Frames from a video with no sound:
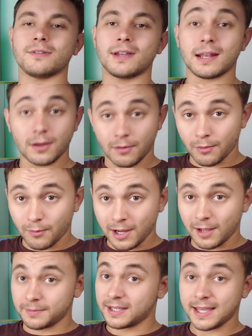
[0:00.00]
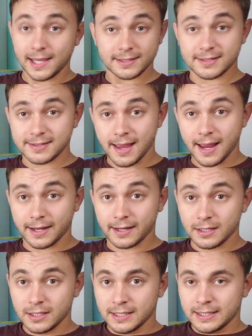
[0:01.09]
you're getting overwhelmed, you can't decide,
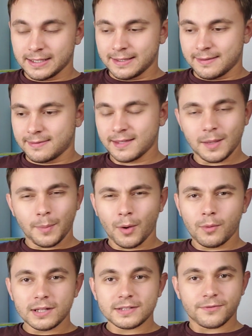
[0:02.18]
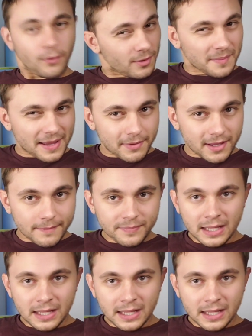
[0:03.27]
think about what it's for maybe.